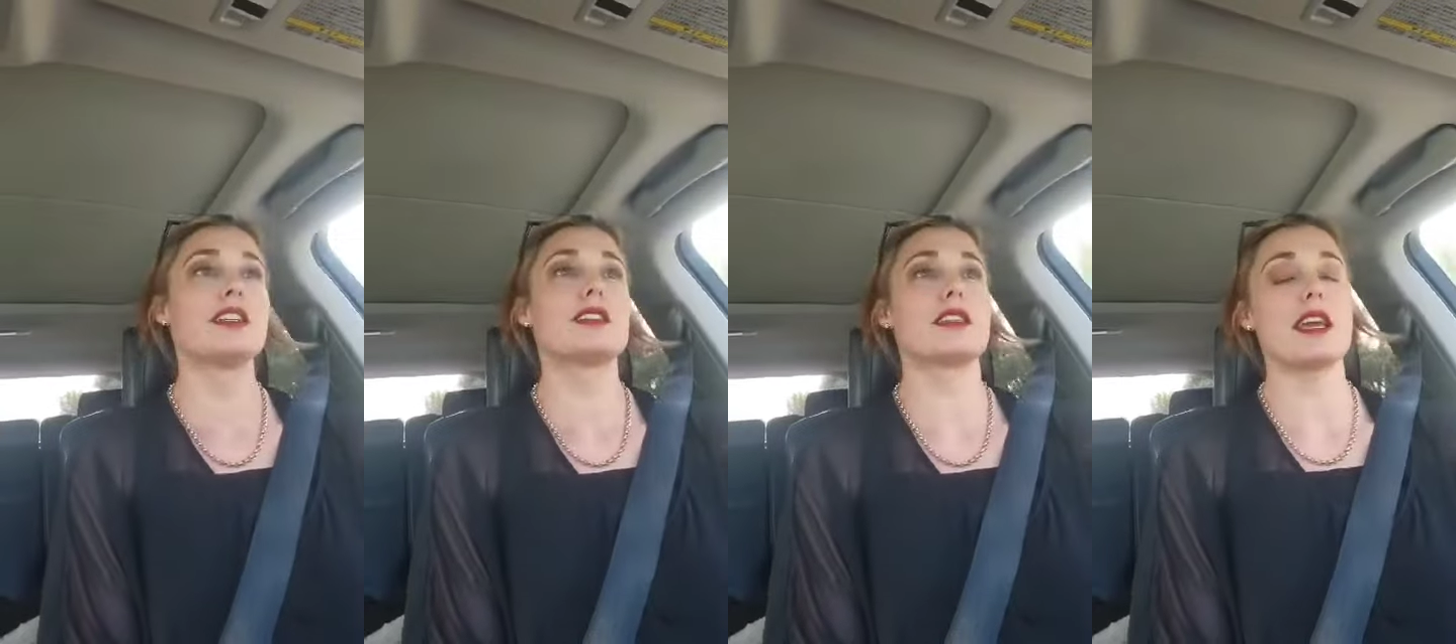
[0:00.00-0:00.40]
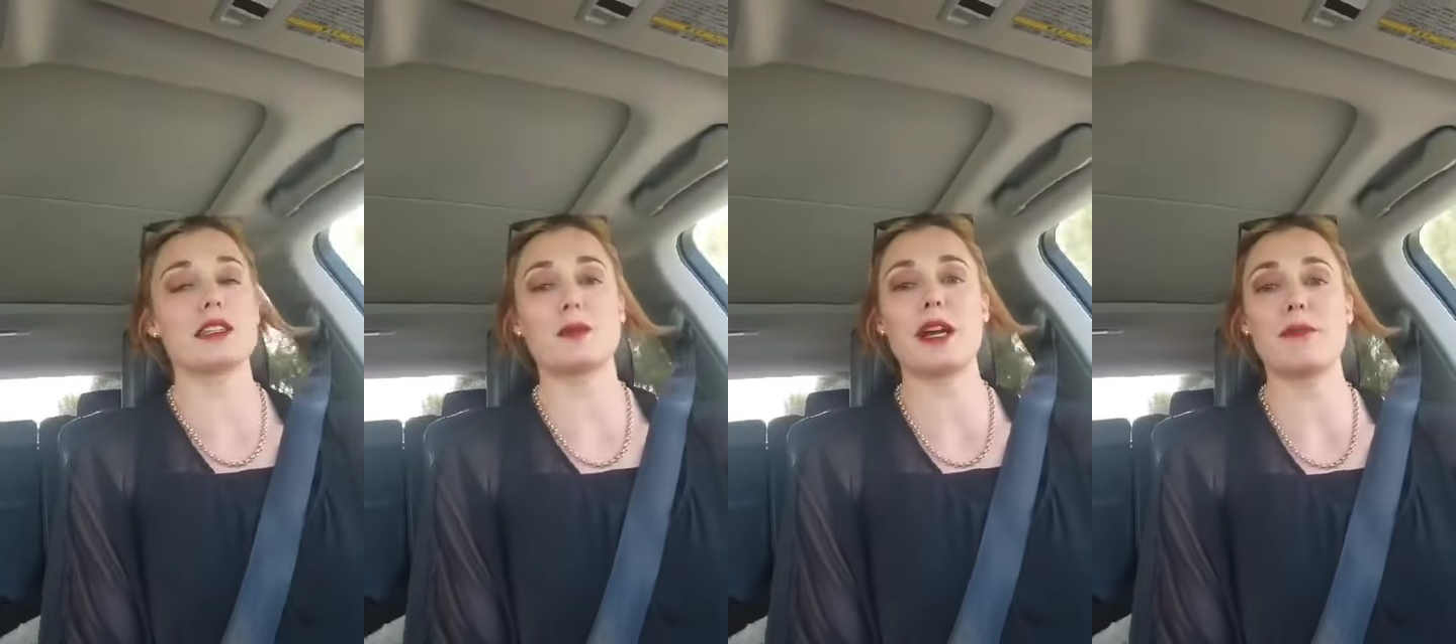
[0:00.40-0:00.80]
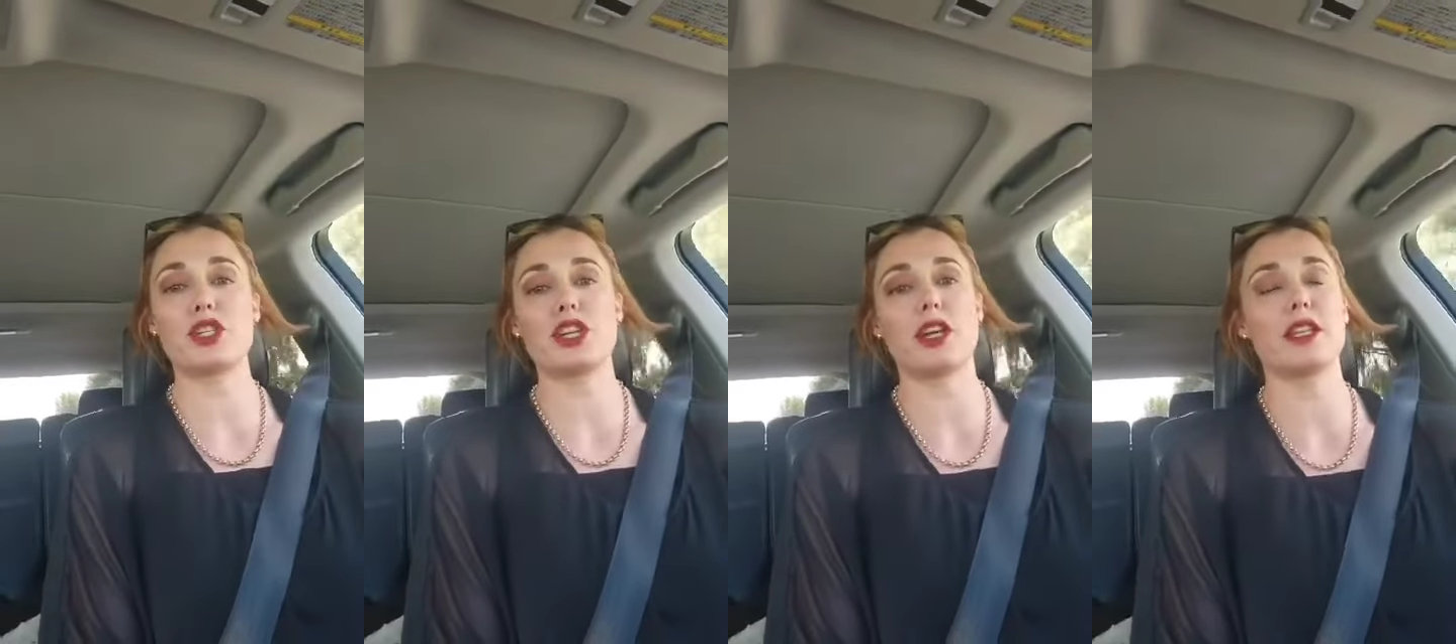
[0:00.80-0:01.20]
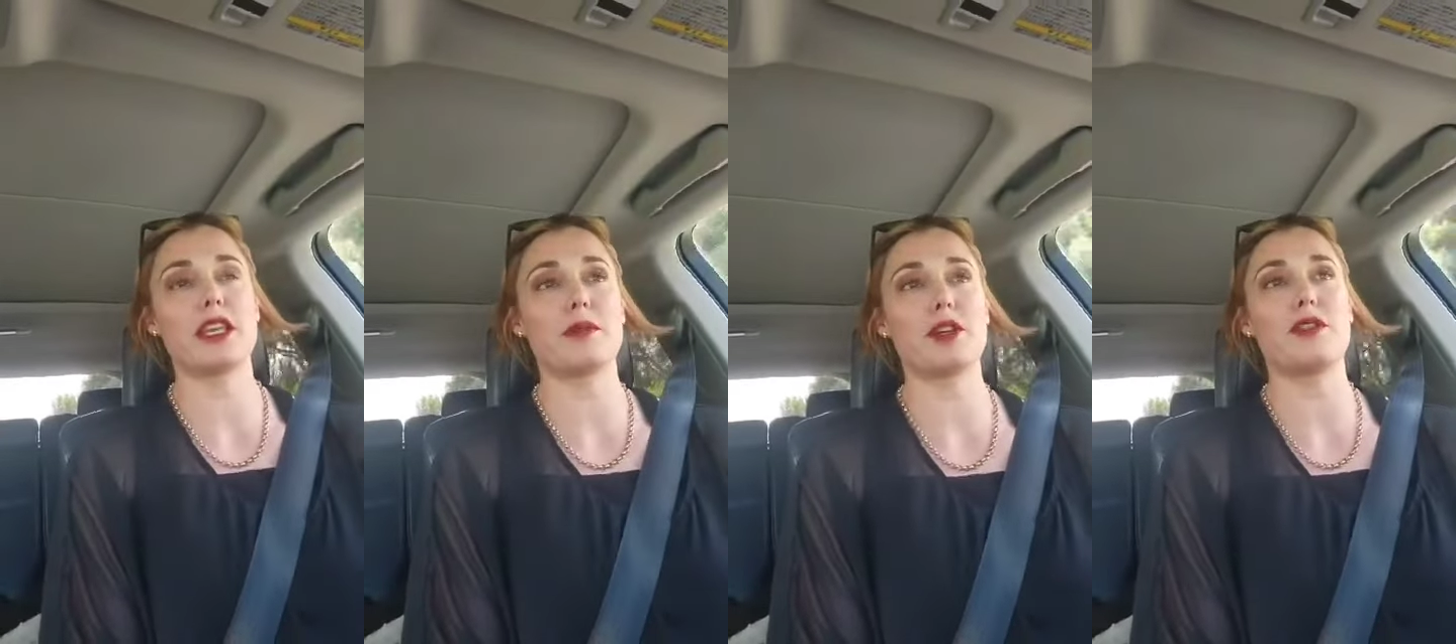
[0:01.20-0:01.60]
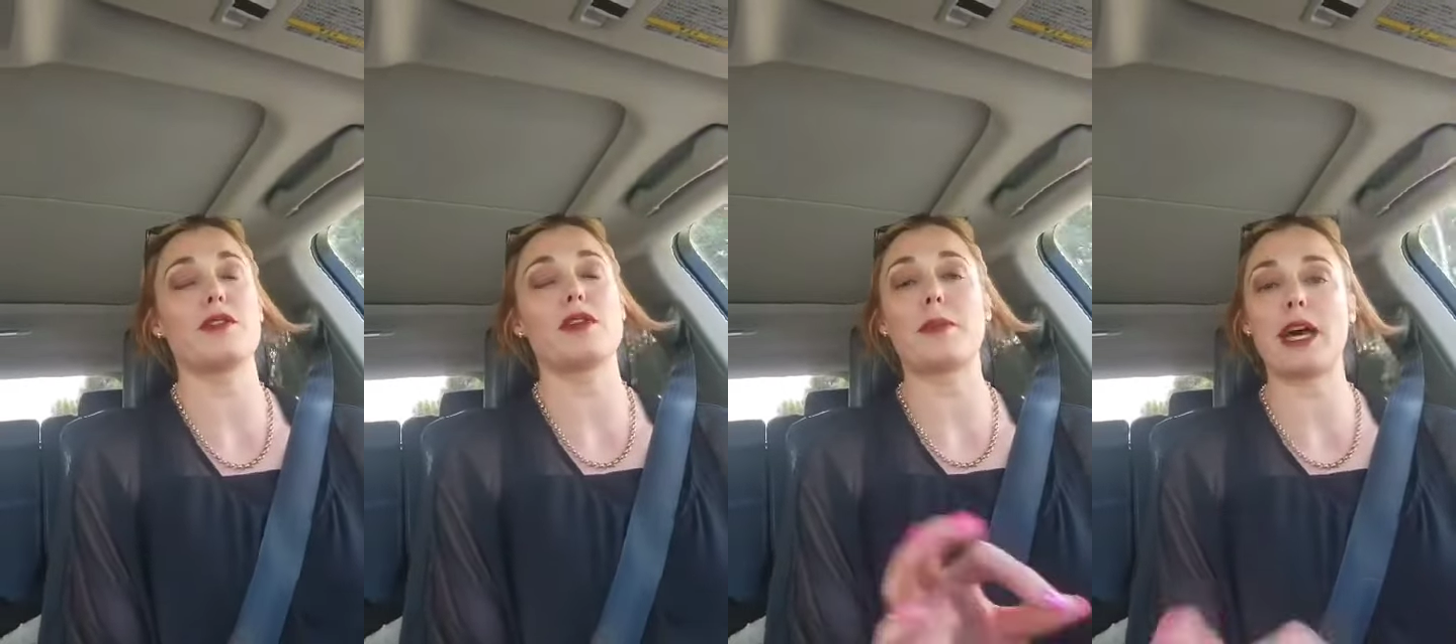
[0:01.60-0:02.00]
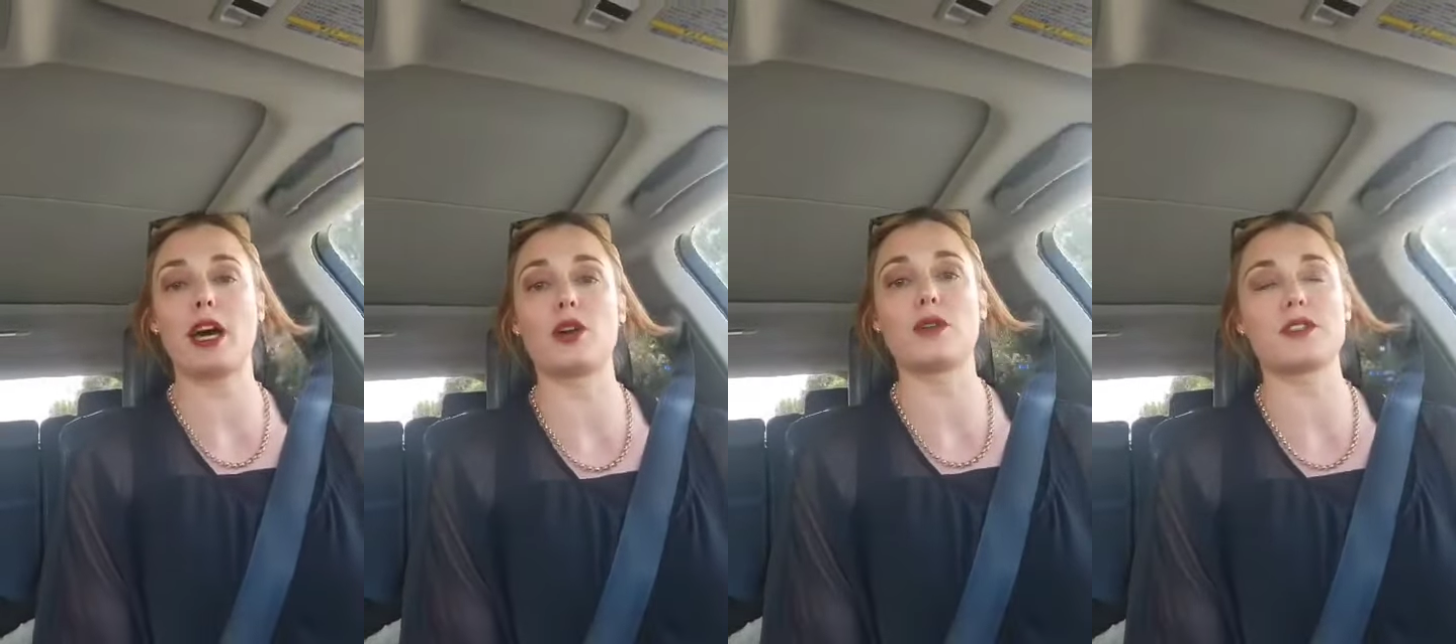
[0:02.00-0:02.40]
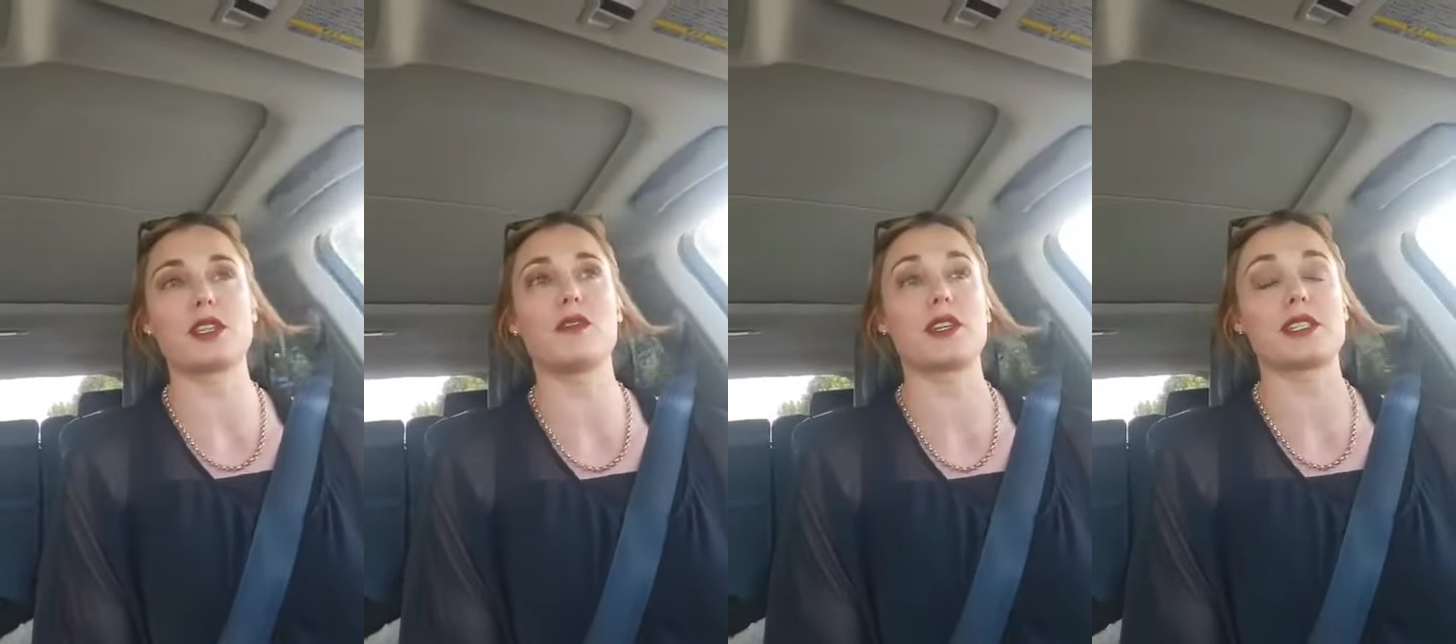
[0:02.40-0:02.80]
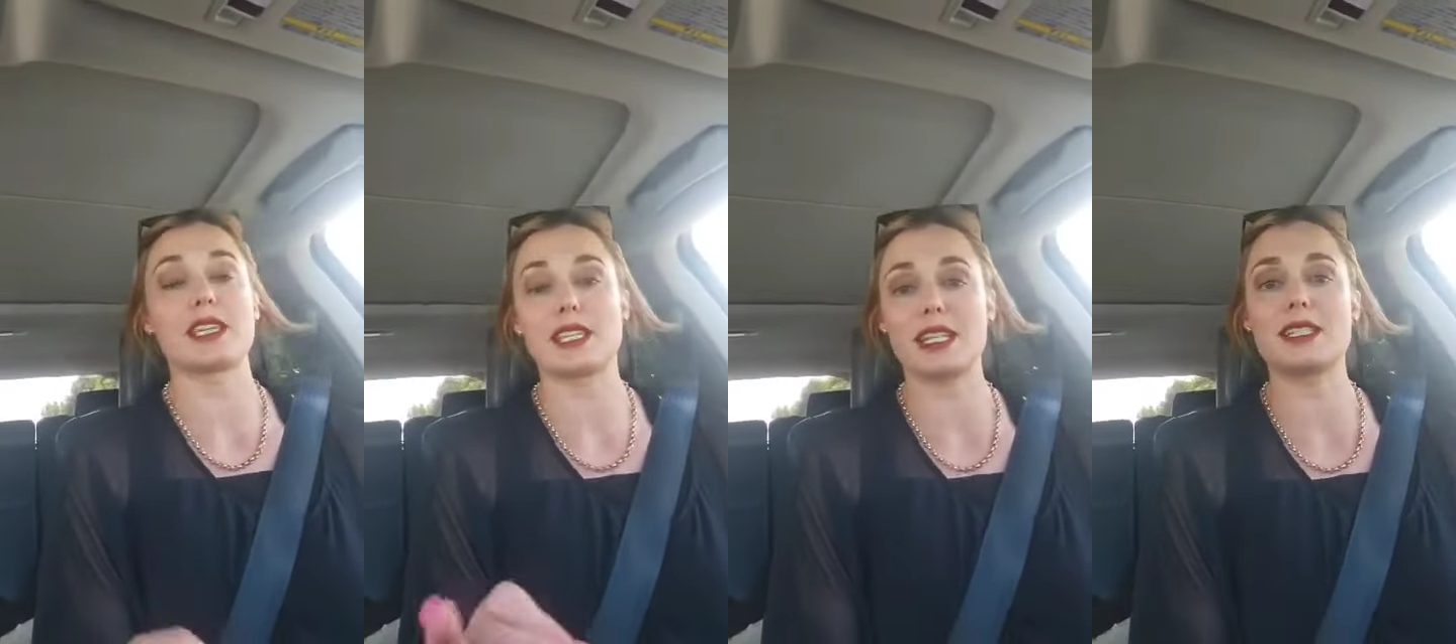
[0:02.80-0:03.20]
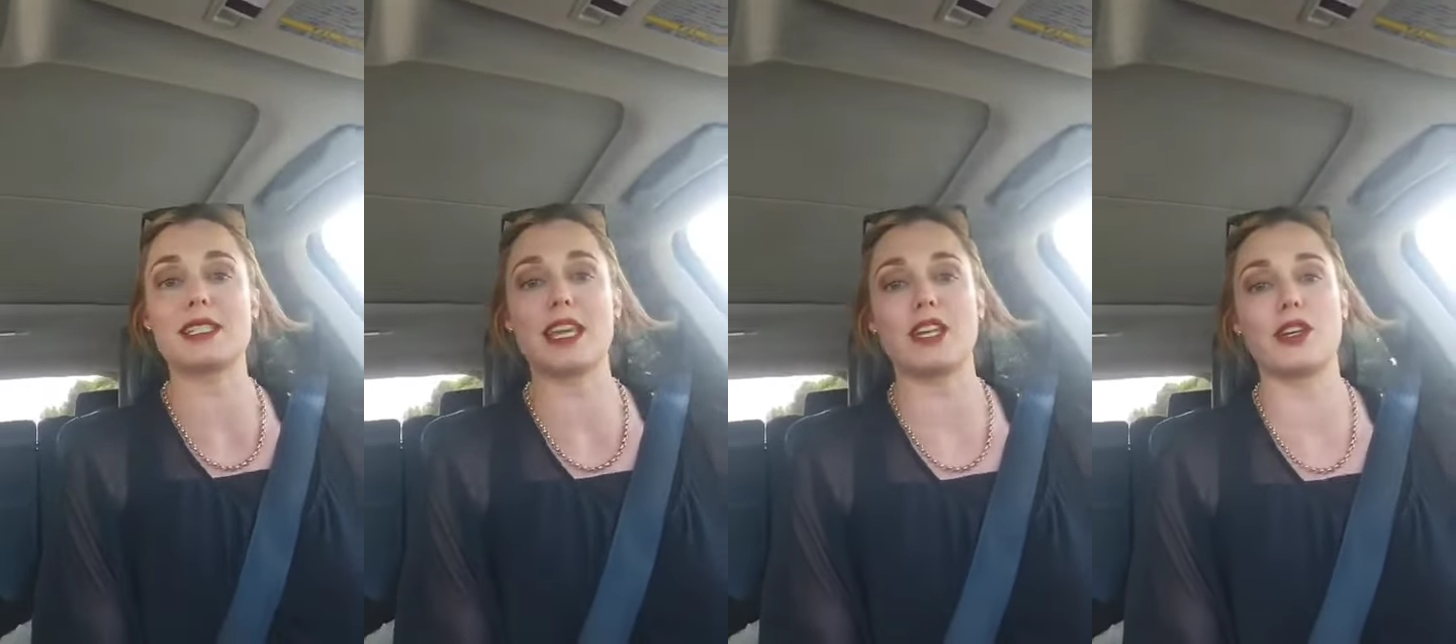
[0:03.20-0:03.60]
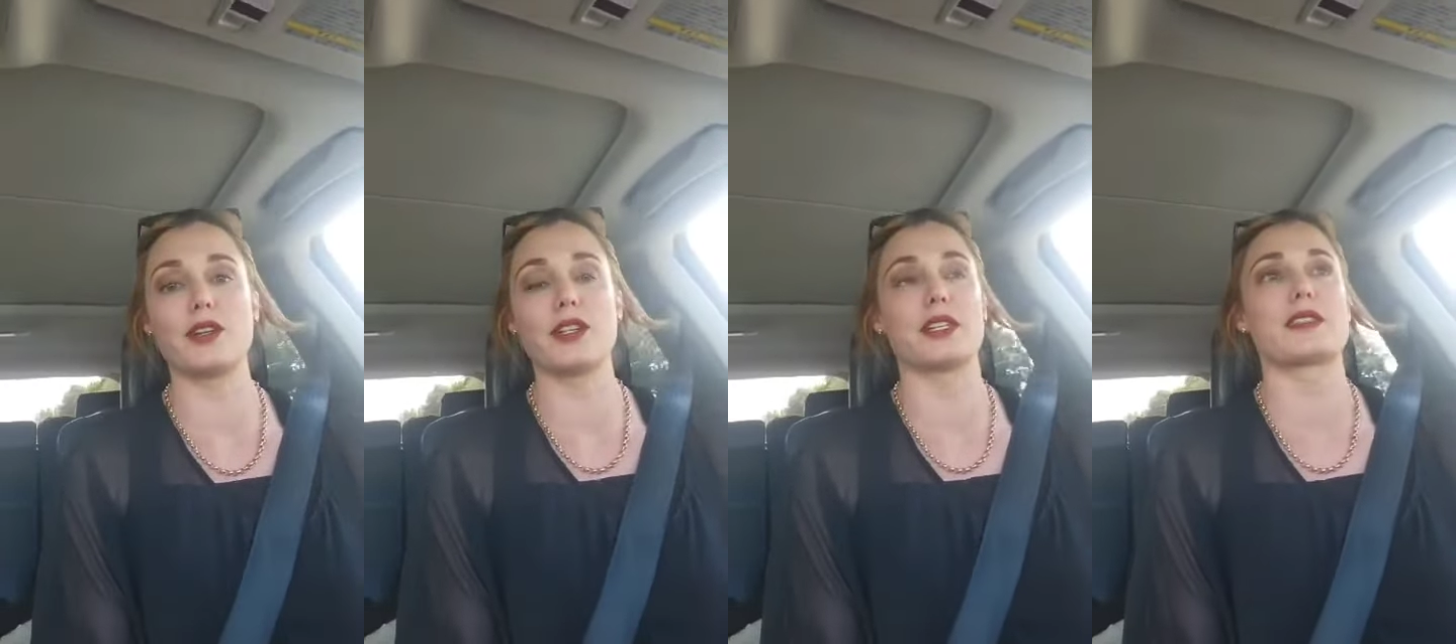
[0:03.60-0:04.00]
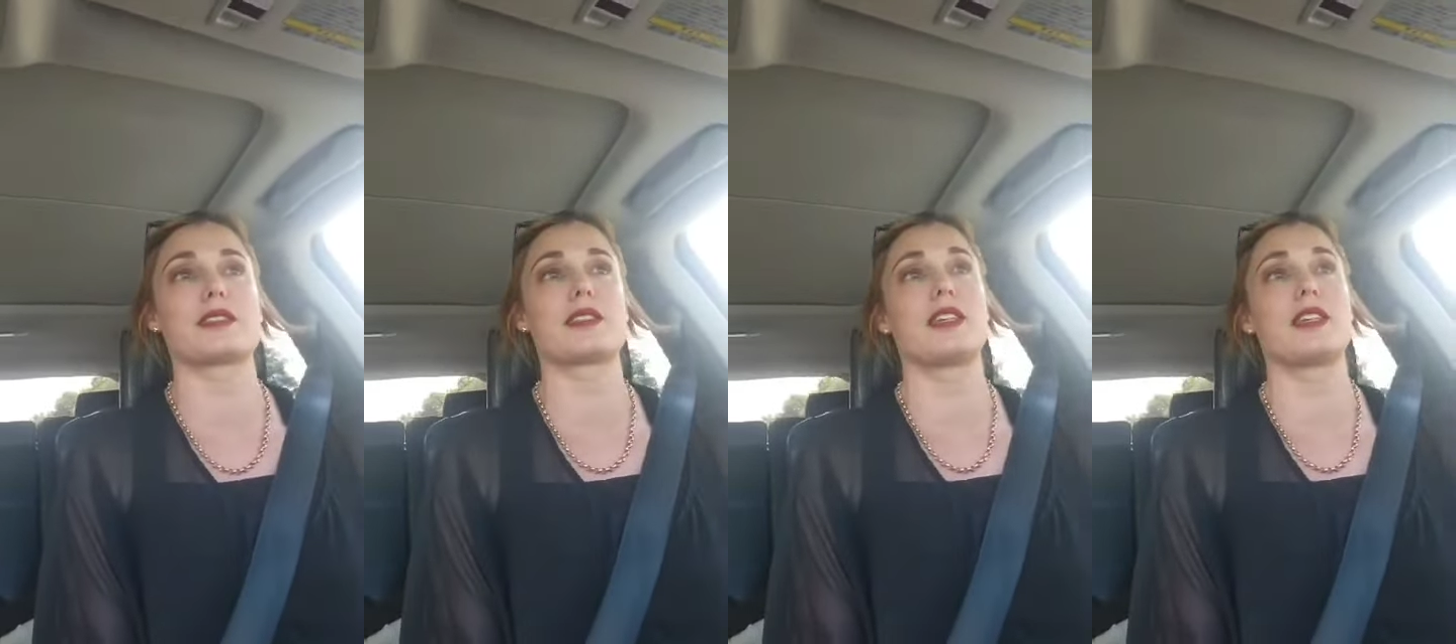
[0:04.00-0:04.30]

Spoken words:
So that's why I'm sharing that with you. The power of service, it does get noticed.